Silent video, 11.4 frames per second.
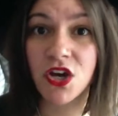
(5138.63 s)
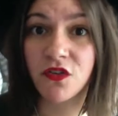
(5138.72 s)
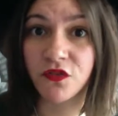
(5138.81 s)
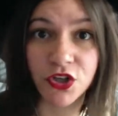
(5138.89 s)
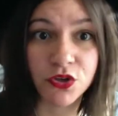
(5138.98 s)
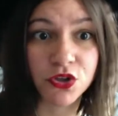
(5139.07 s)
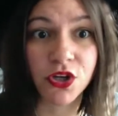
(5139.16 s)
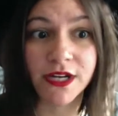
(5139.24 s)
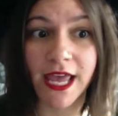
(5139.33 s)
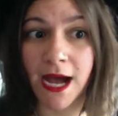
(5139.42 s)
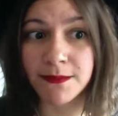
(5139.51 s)
for you to
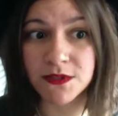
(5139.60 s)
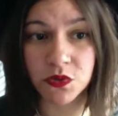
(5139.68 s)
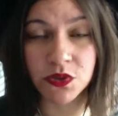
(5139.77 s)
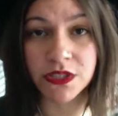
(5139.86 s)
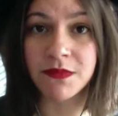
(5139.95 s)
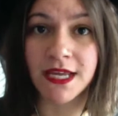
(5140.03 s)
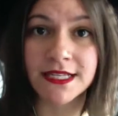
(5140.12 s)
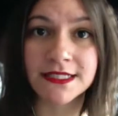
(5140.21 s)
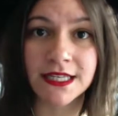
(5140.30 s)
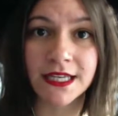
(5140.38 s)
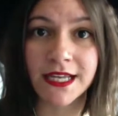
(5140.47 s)
look absolutely
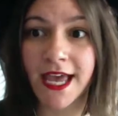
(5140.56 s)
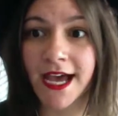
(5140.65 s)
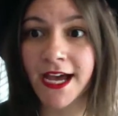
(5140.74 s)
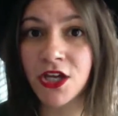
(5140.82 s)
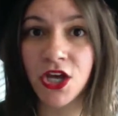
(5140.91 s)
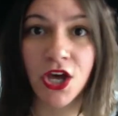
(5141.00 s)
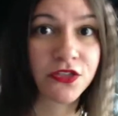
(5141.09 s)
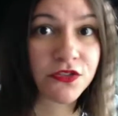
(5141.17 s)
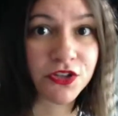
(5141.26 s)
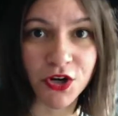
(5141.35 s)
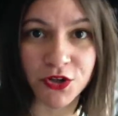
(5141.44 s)
amazing at
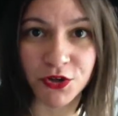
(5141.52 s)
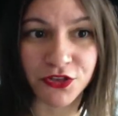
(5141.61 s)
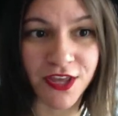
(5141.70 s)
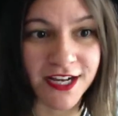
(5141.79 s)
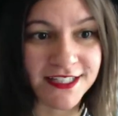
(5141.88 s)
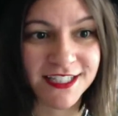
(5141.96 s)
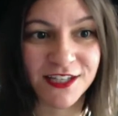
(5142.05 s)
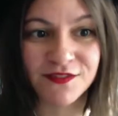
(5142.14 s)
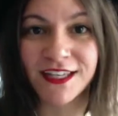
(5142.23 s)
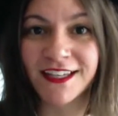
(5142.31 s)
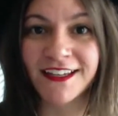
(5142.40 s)
you know, your
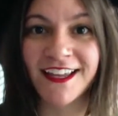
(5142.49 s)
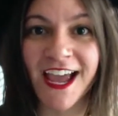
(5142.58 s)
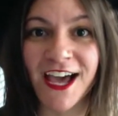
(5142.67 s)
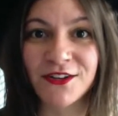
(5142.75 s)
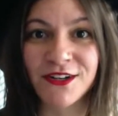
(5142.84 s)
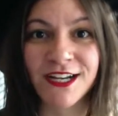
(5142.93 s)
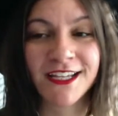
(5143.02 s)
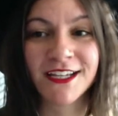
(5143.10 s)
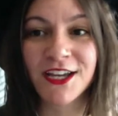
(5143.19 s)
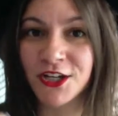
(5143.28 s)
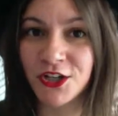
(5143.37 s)
Thanksgiving gathering,